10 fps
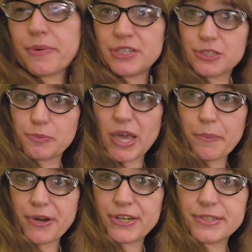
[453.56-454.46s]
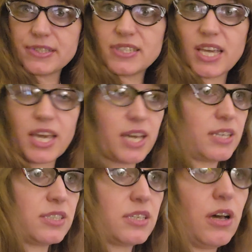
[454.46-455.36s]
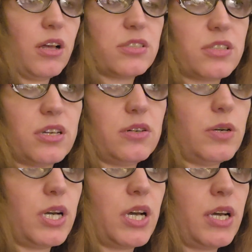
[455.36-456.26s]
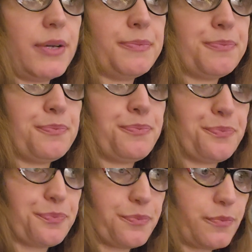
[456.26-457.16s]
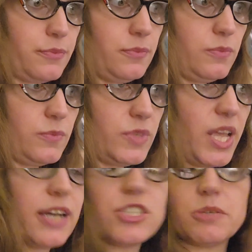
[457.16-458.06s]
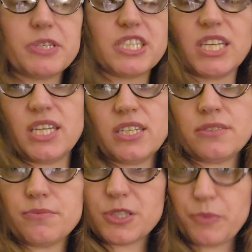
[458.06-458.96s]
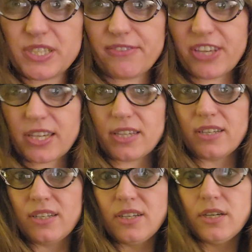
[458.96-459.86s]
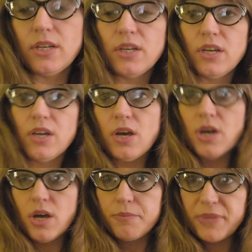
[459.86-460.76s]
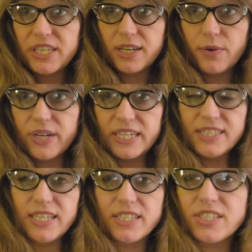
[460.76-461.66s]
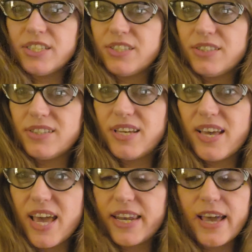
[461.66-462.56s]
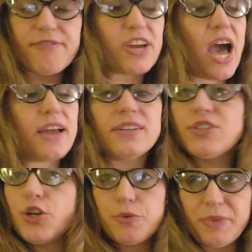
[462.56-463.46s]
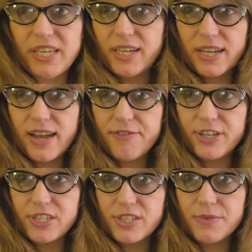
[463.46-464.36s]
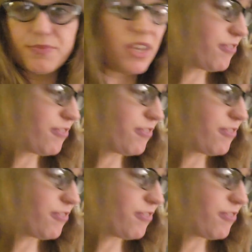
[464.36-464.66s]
newspapers, and also LGBT specific media organizations, and have gotten no media coverage. If